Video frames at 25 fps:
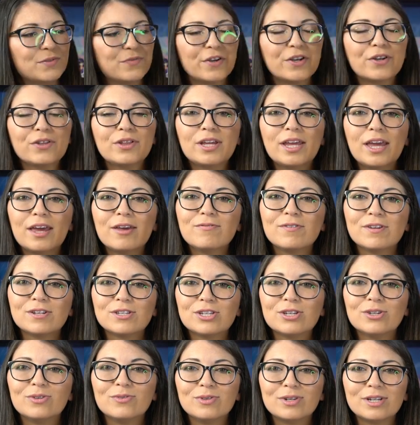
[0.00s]
fairly heavy
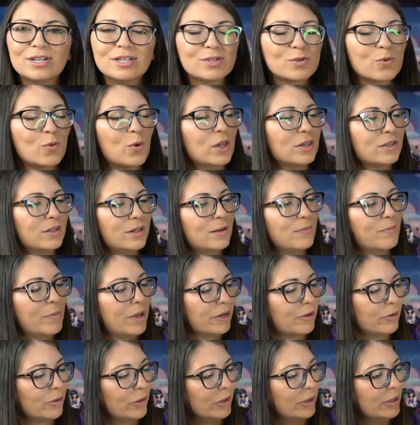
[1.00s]
too, nice quality
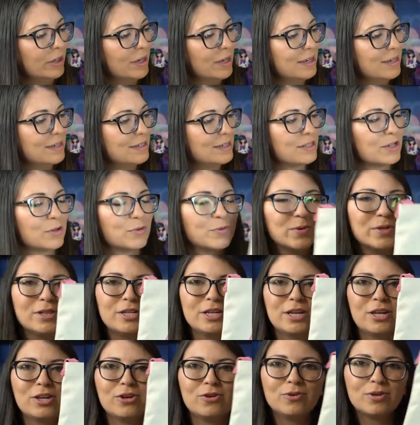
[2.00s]
metal. So
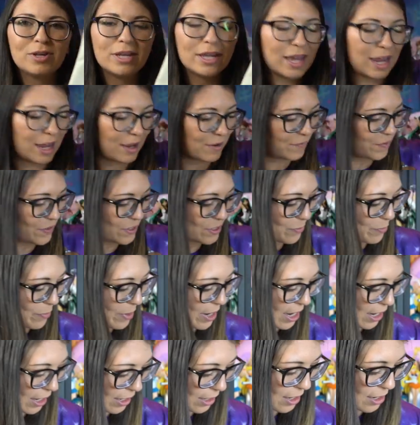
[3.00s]
really cute canvas
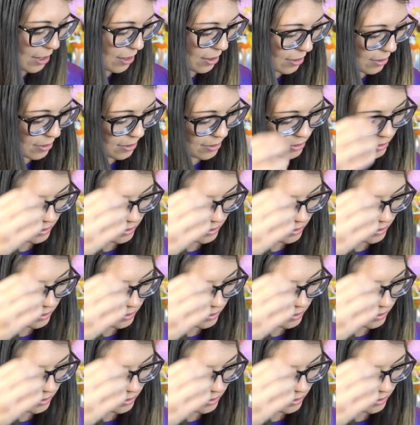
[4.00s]
bag here.